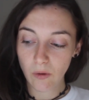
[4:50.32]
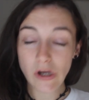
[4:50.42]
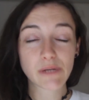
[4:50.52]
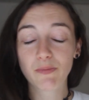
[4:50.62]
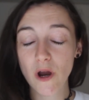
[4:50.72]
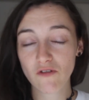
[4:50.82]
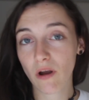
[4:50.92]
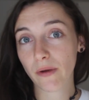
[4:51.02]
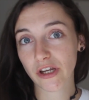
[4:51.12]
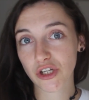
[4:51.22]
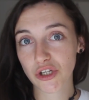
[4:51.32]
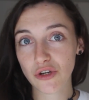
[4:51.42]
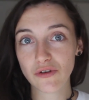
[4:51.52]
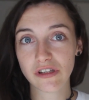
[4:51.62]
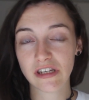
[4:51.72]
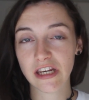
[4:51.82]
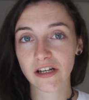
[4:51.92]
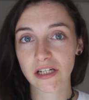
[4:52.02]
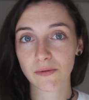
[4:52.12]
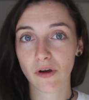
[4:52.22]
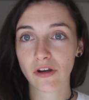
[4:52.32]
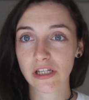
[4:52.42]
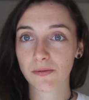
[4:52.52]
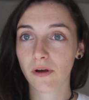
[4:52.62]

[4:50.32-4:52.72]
which is pretty rubbish news to hear to be honest